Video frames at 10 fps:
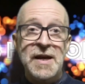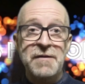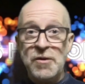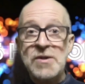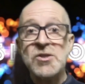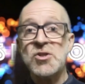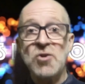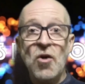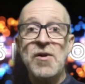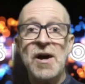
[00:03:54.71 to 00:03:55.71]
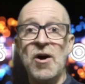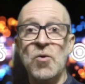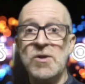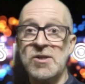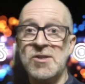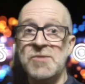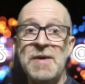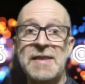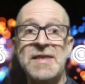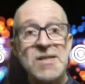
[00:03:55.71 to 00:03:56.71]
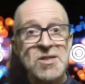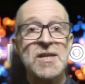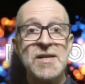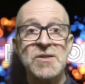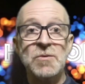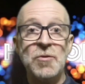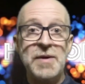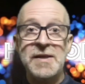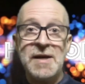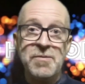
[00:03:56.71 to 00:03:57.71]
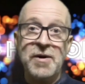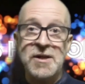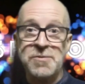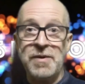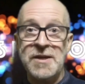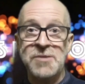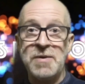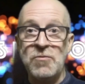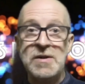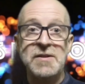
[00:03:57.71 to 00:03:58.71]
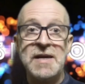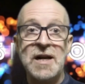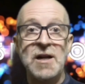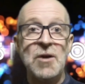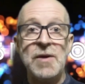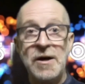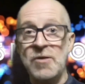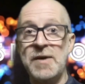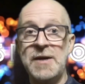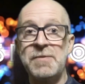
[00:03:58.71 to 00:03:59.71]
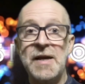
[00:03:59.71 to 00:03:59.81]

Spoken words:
If there is a story arc, which I suspect this season will be the Empire's plans to be rid of their clone army,